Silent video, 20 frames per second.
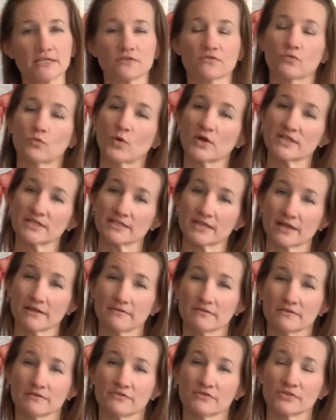If one side
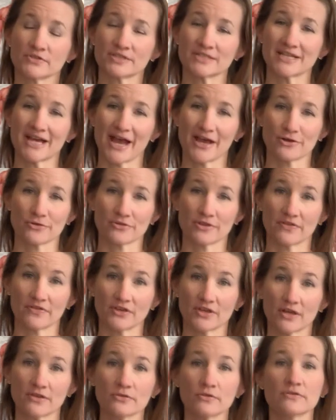feels tighter than
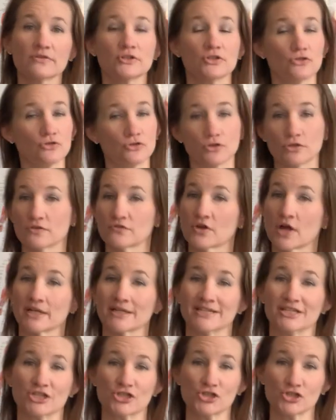the other, then you know you've got
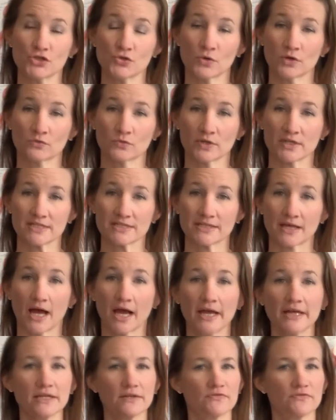an issue on one side.